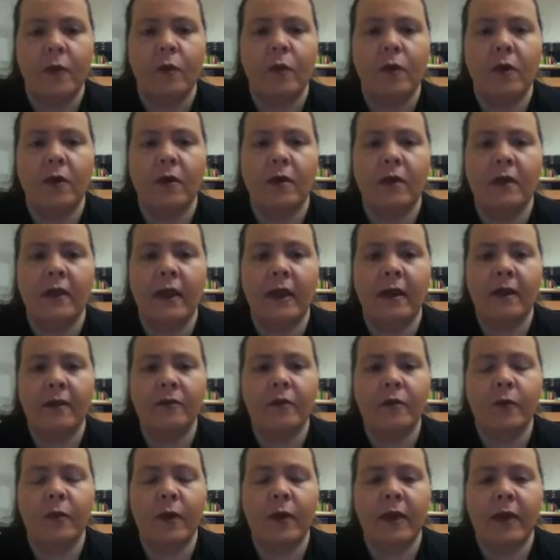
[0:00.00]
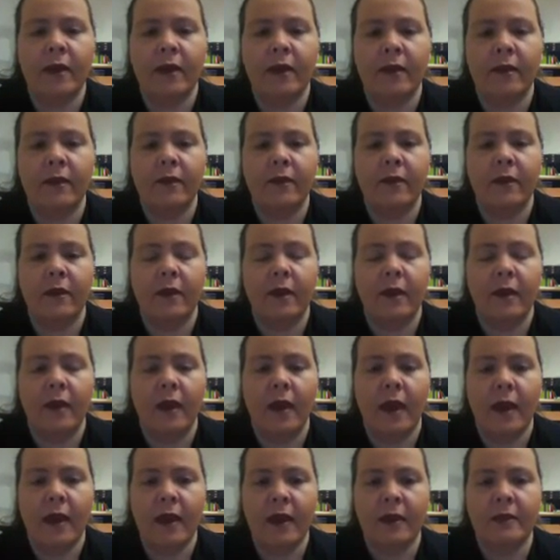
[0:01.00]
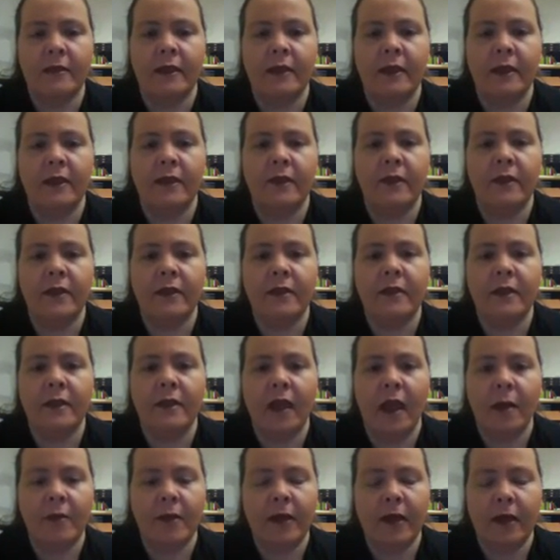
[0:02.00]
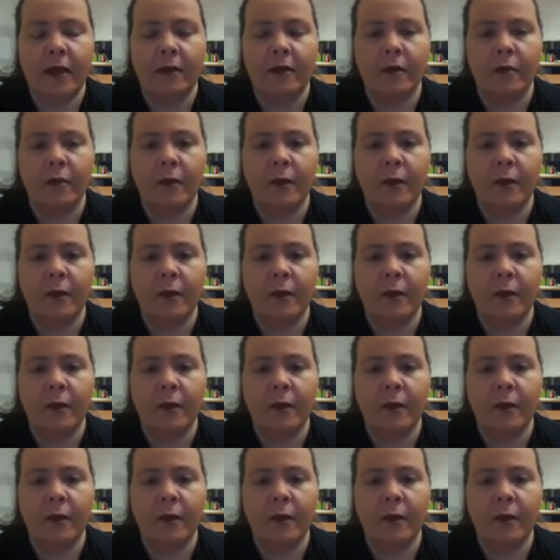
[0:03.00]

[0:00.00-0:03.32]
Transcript: we're left with a's in the denominator,